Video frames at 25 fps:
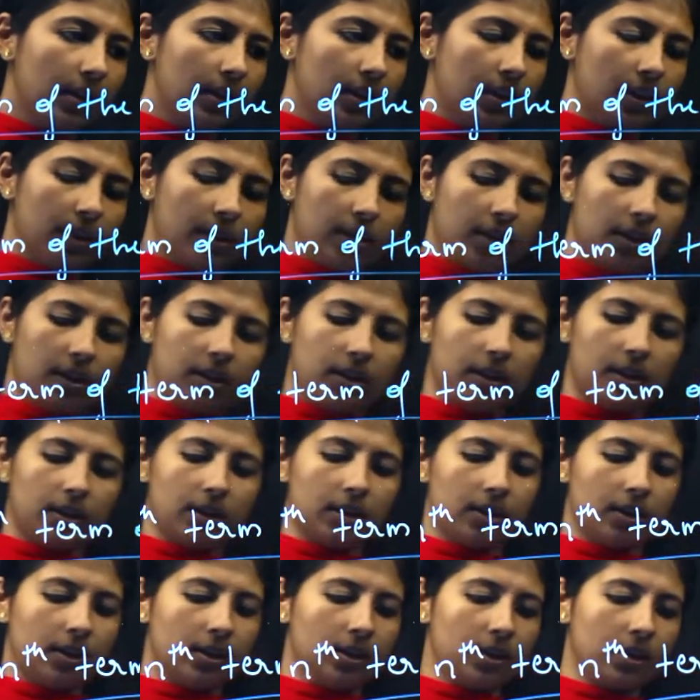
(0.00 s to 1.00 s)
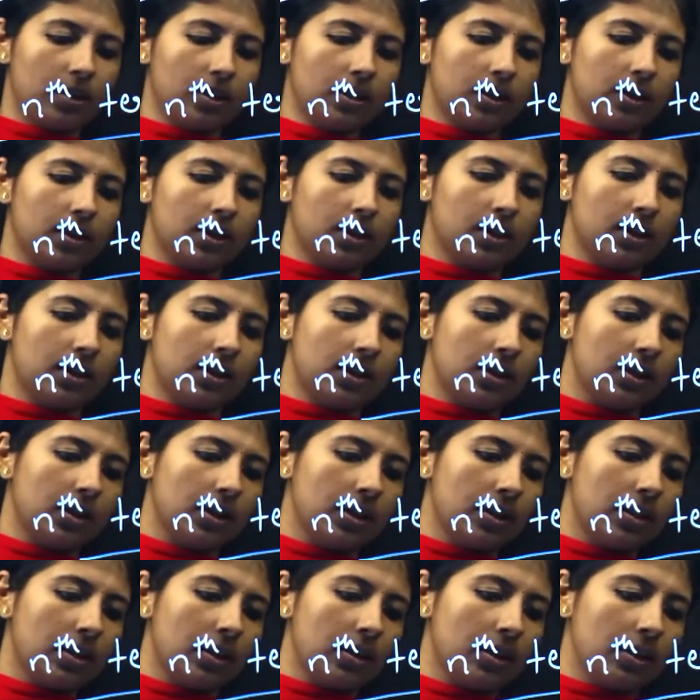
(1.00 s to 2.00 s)

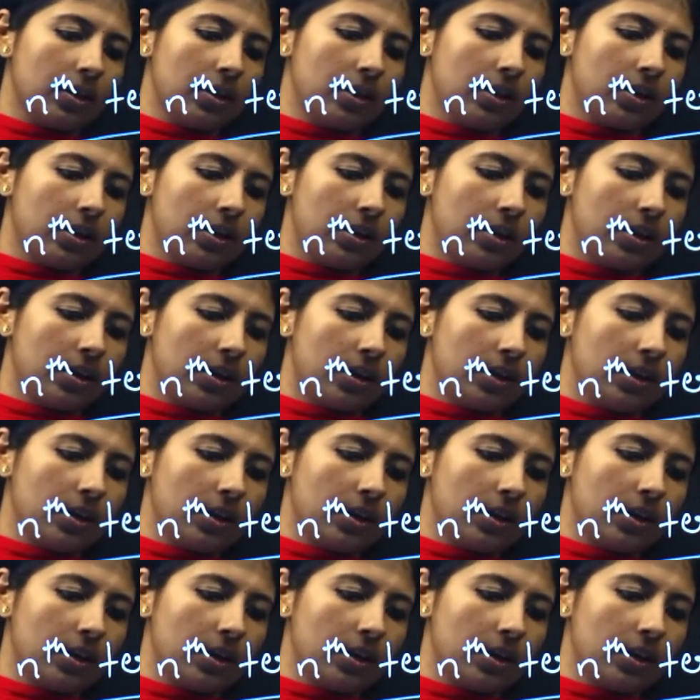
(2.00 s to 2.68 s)
Nothing is said.